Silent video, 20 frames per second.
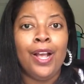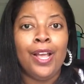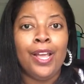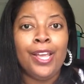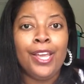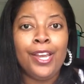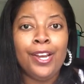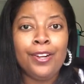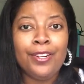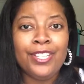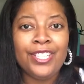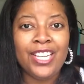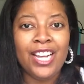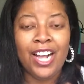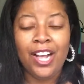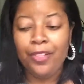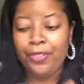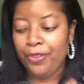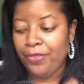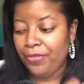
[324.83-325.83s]
Here's
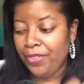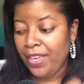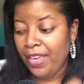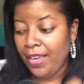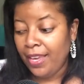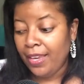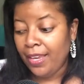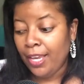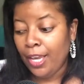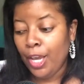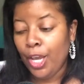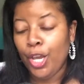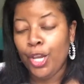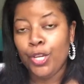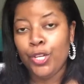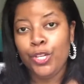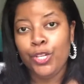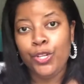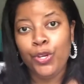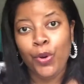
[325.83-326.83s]
the other thing.
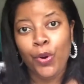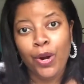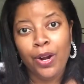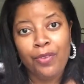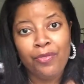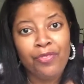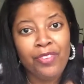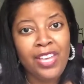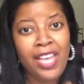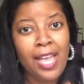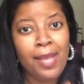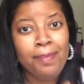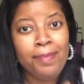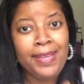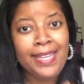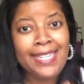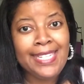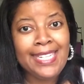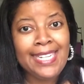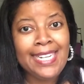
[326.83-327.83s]
Your VA
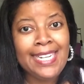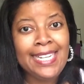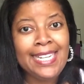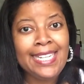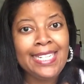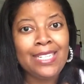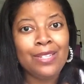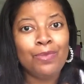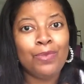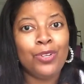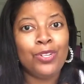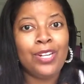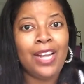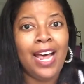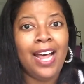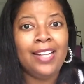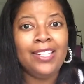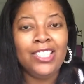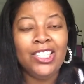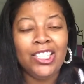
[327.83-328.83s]
business will
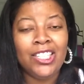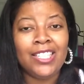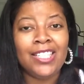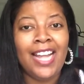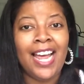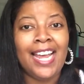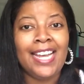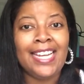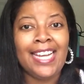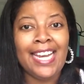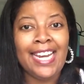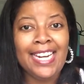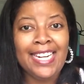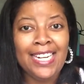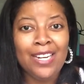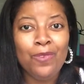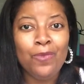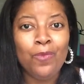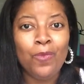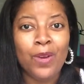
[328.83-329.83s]
not look like
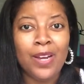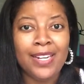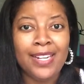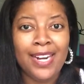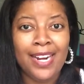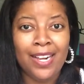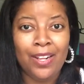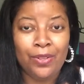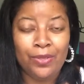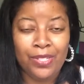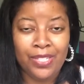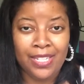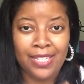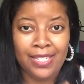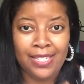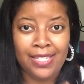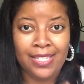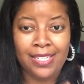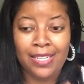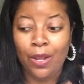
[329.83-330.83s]
anyone
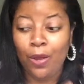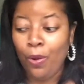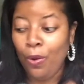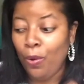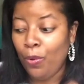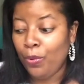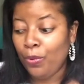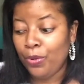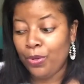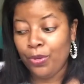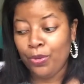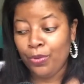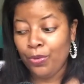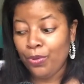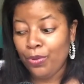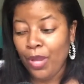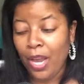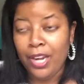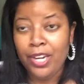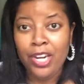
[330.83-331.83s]
else's. So
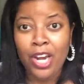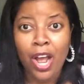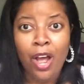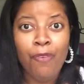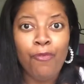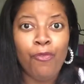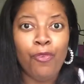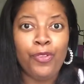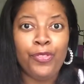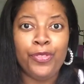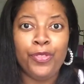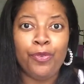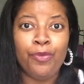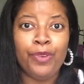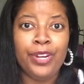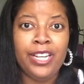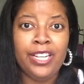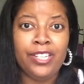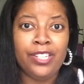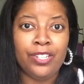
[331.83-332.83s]
enough with the
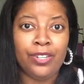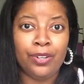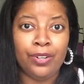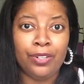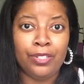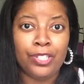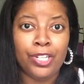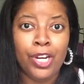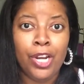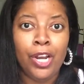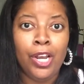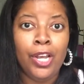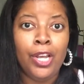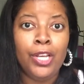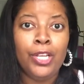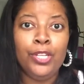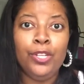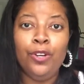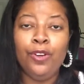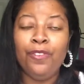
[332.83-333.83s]
research.
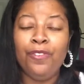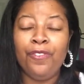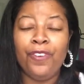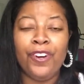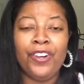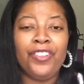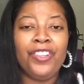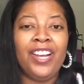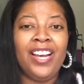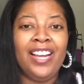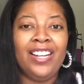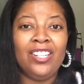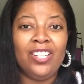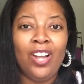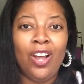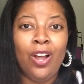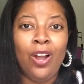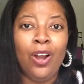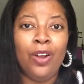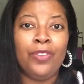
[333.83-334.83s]
You're further
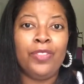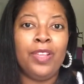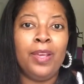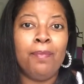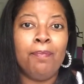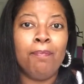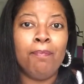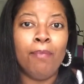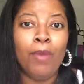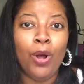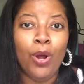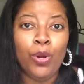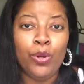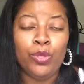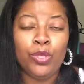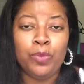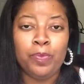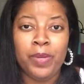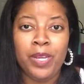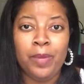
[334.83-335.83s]
along than
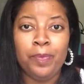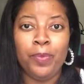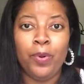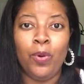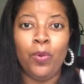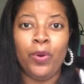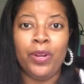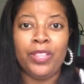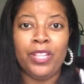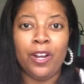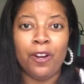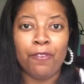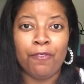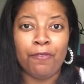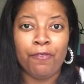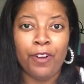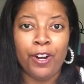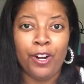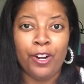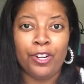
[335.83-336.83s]
most people when they're
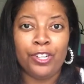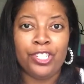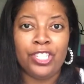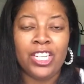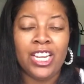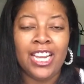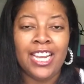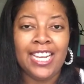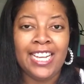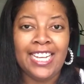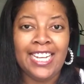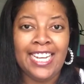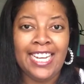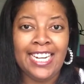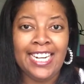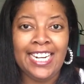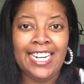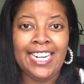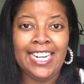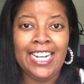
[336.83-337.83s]
first
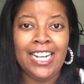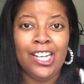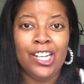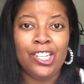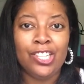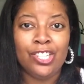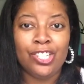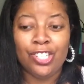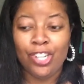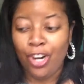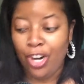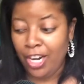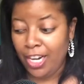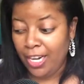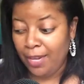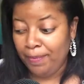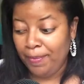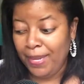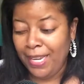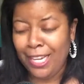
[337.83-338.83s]
getting
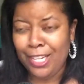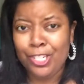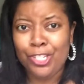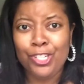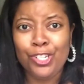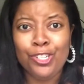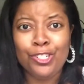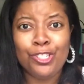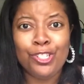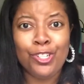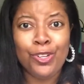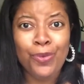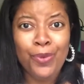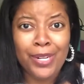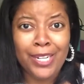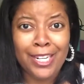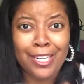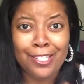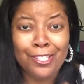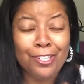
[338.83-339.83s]
started because you're
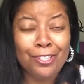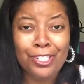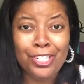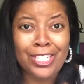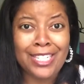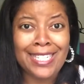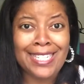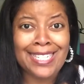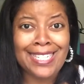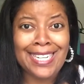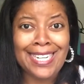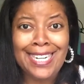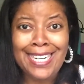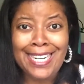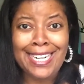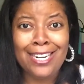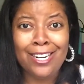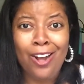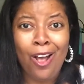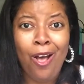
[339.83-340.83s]
doing it. You're just
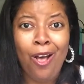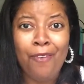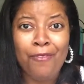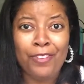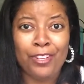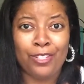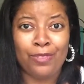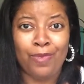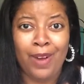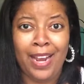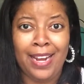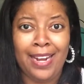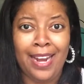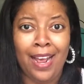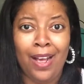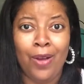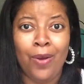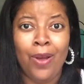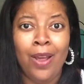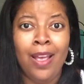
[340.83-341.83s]
sitting in an office right
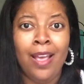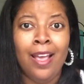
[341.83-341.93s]
now.